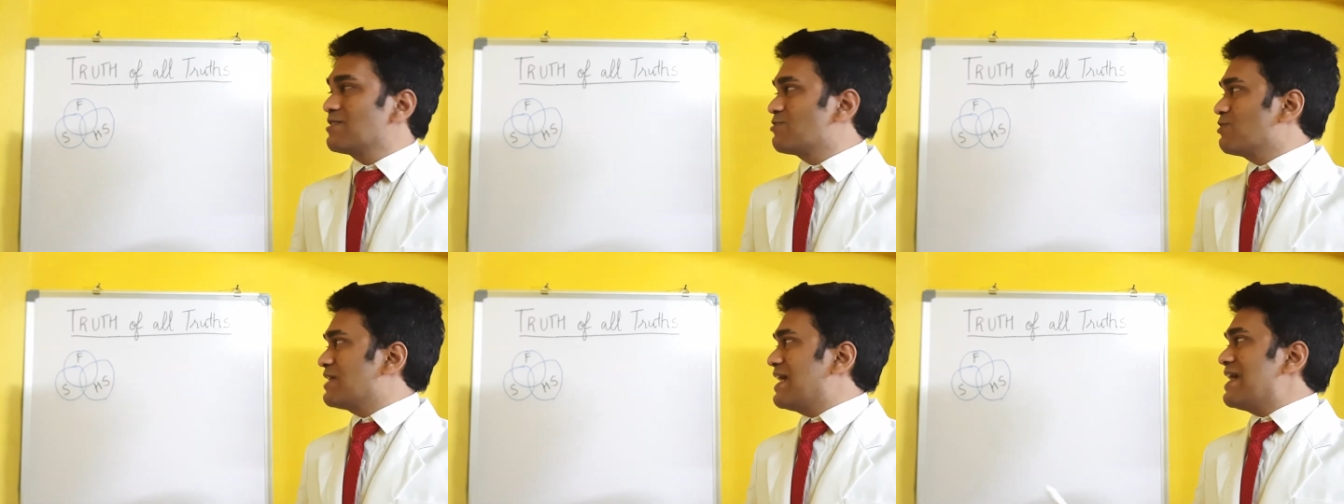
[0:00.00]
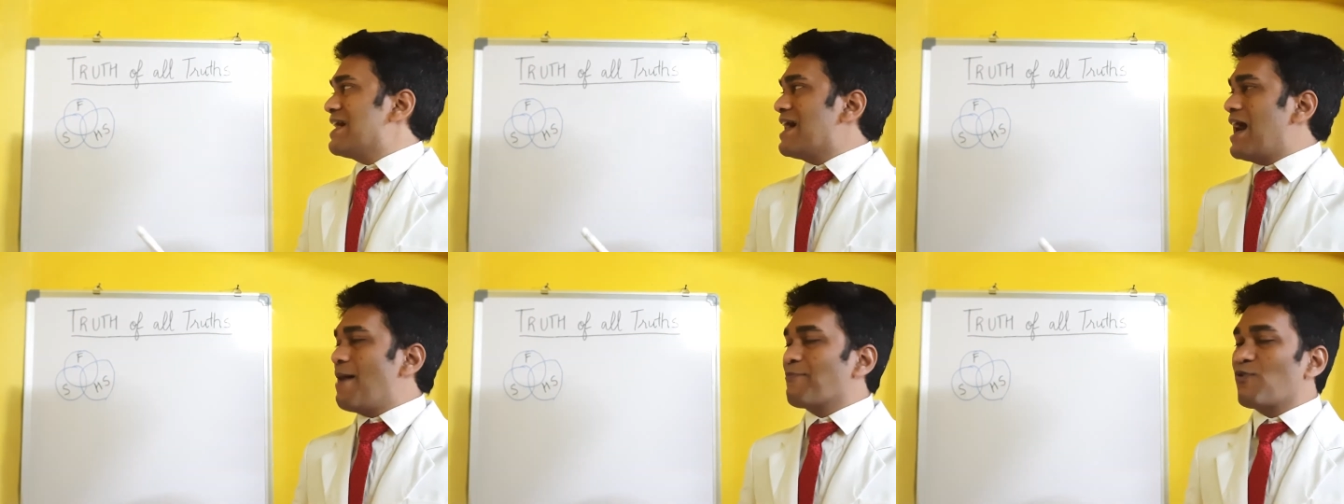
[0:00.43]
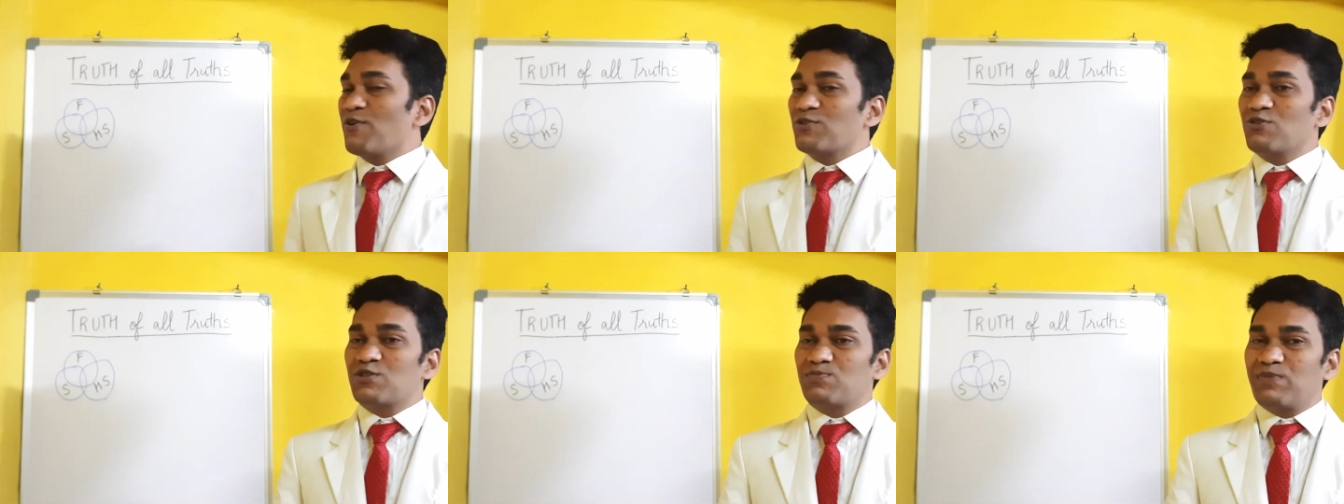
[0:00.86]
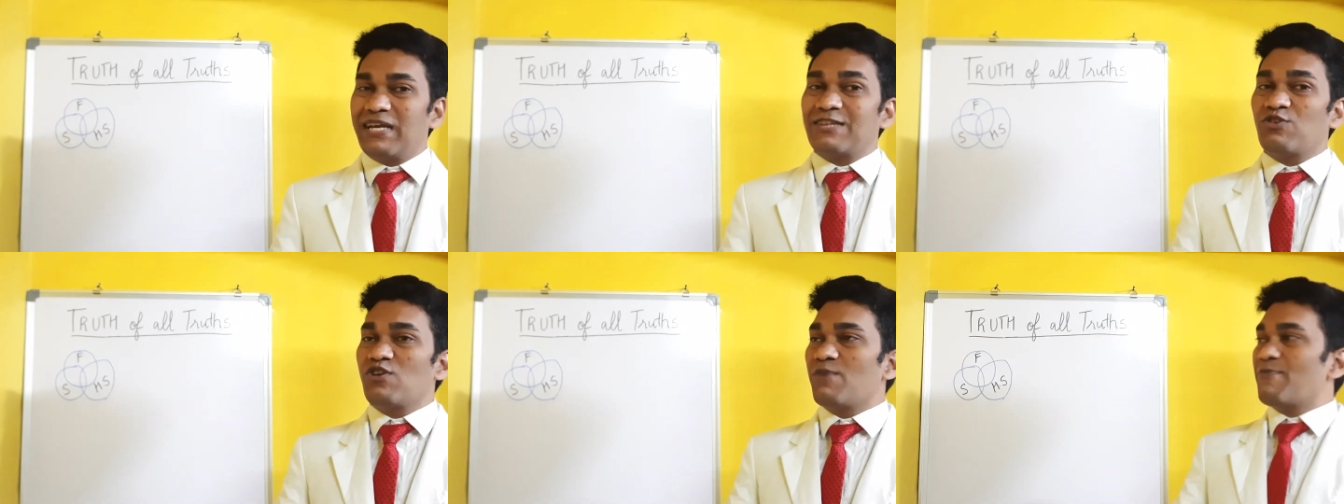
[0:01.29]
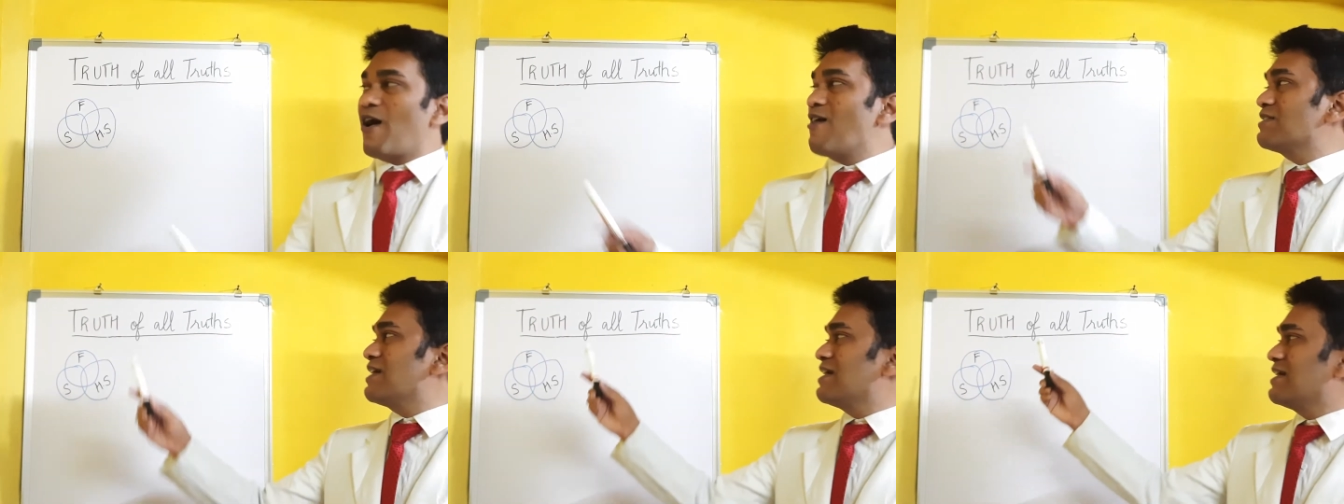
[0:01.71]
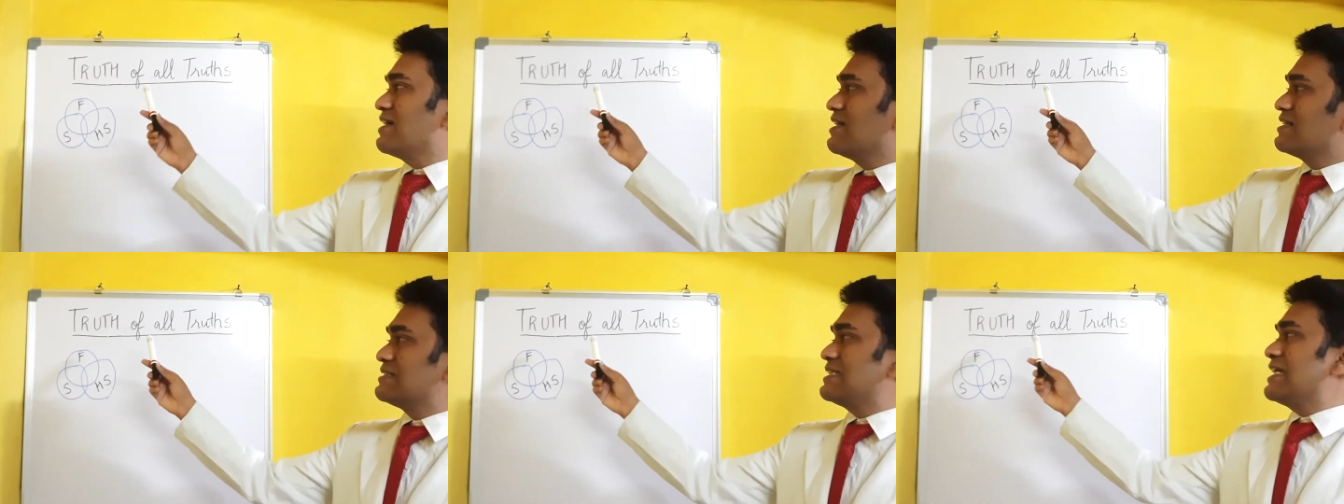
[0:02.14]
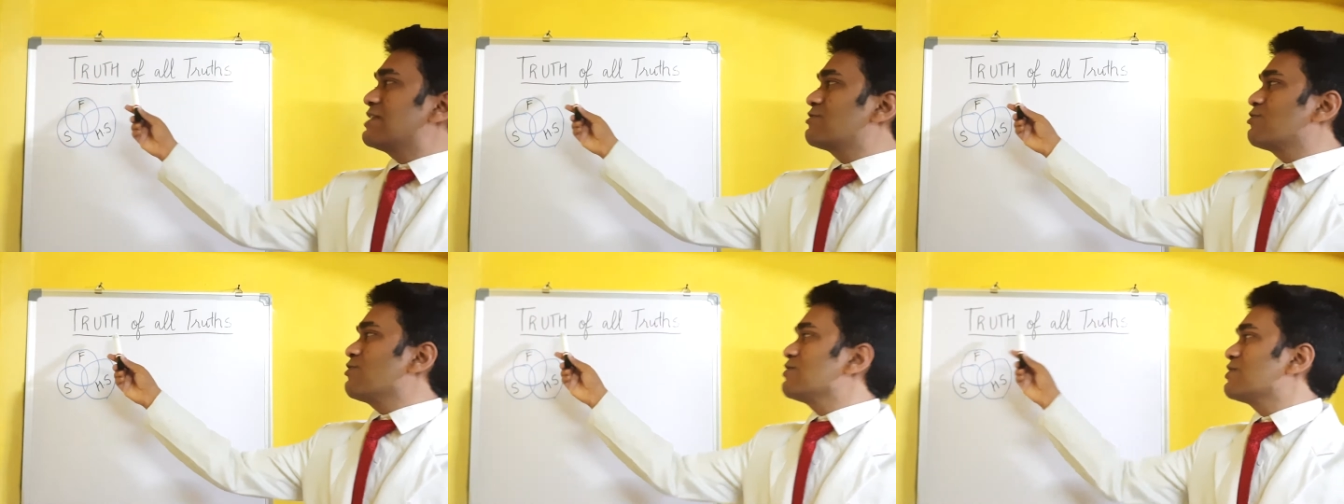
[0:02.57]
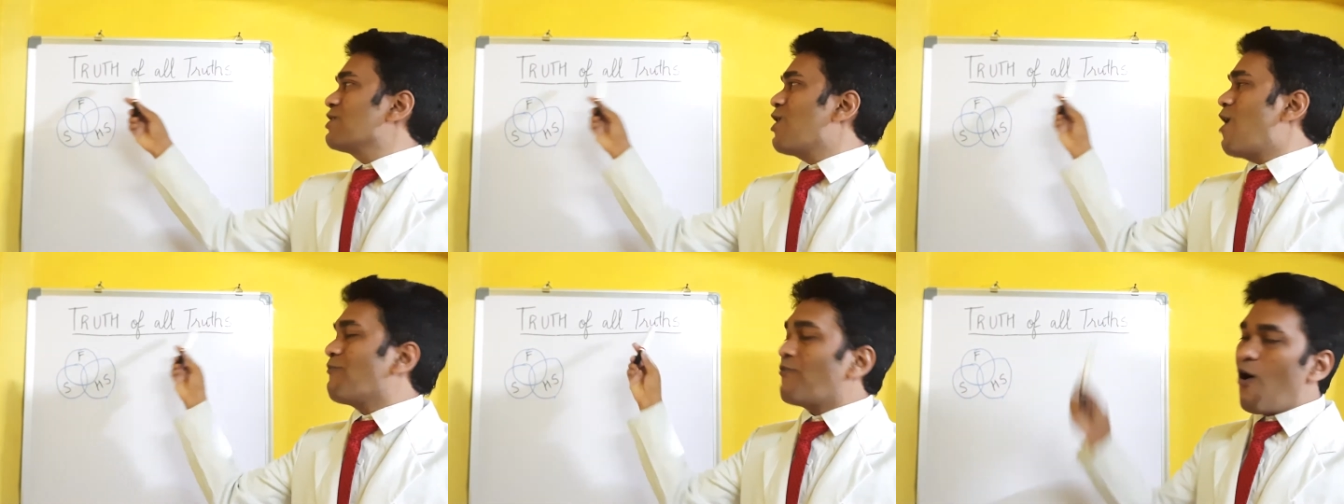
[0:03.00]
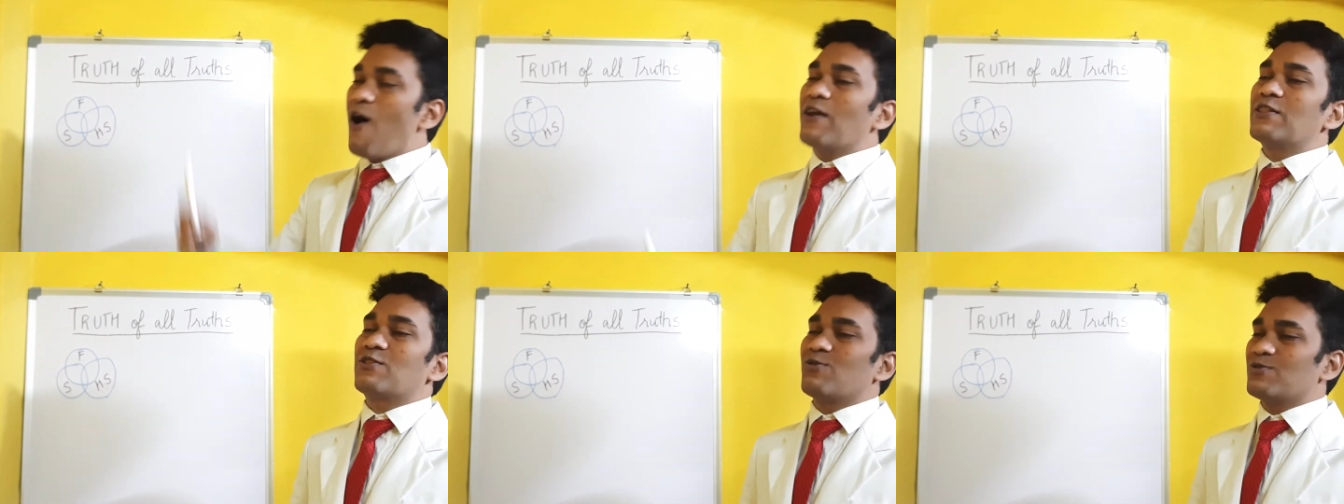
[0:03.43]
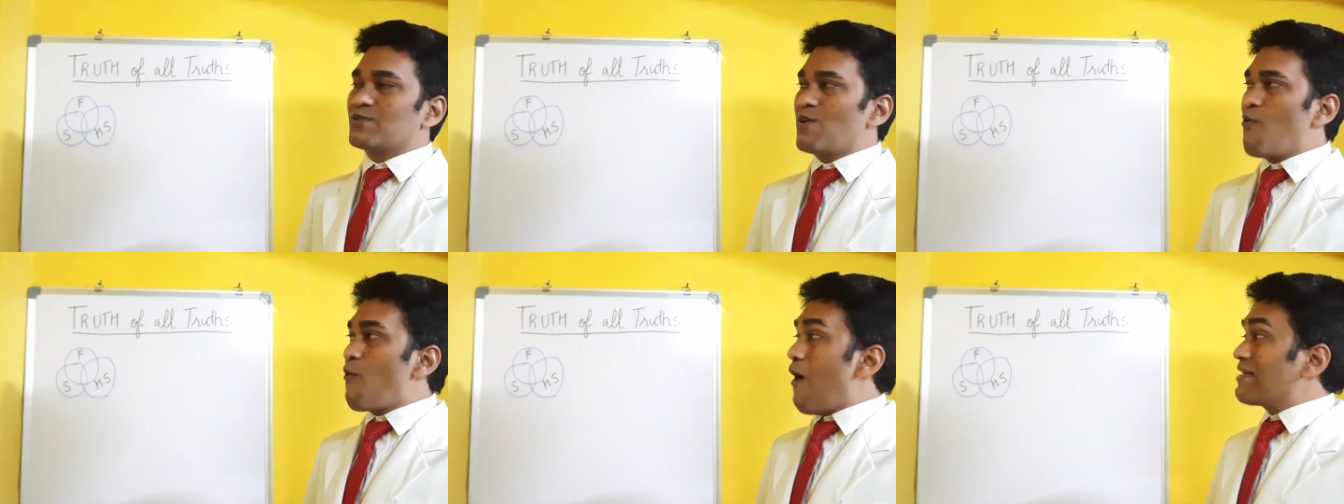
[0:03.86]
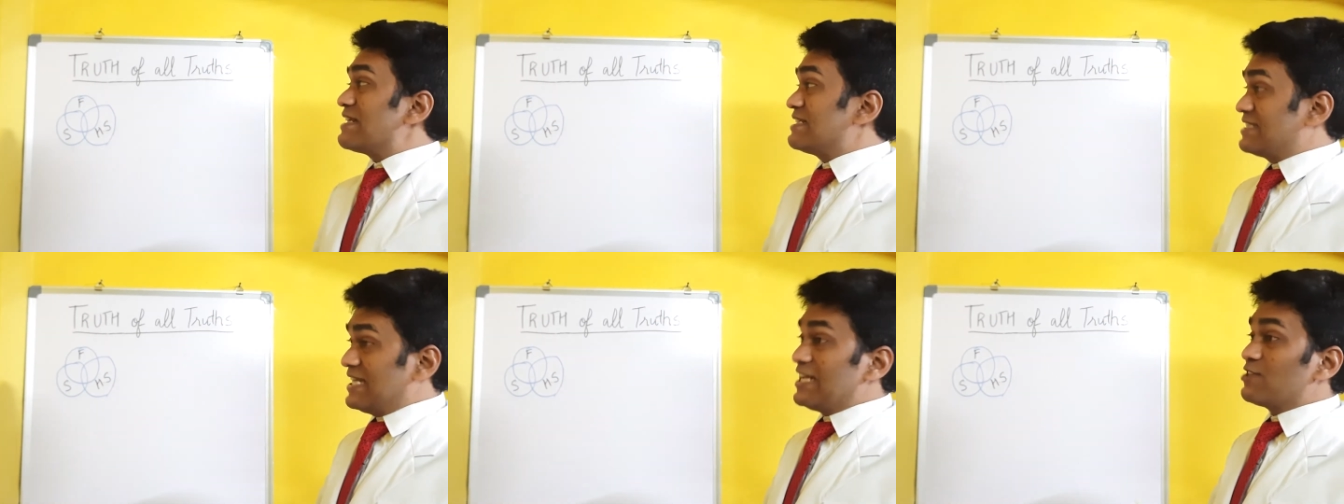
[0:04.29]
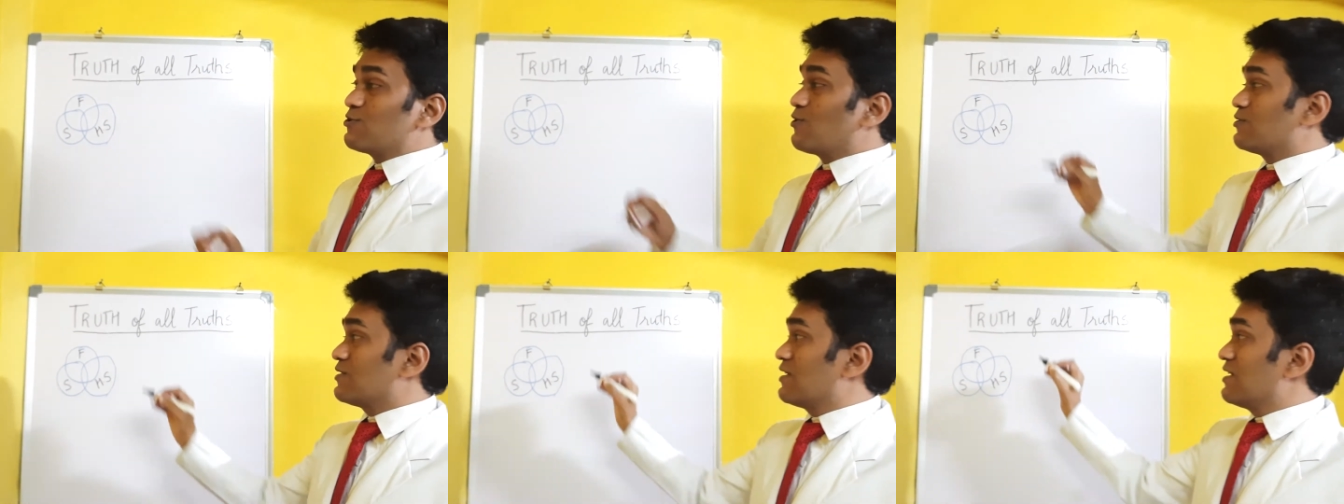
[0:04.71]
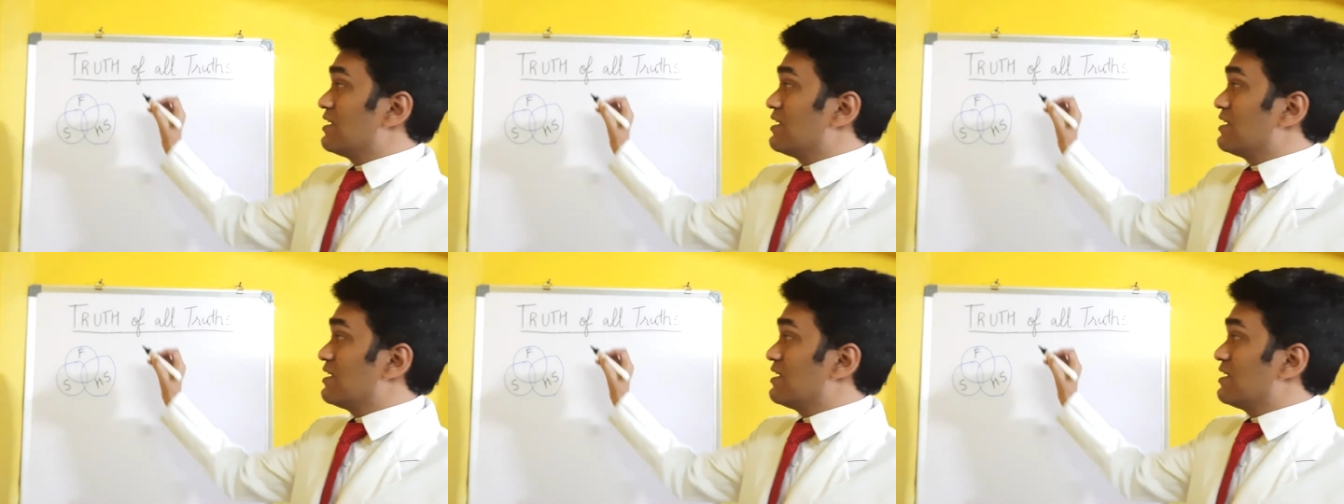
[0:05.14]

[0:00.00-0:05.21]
Today I'm going to speak to you about the truth of all truths. What is the truth?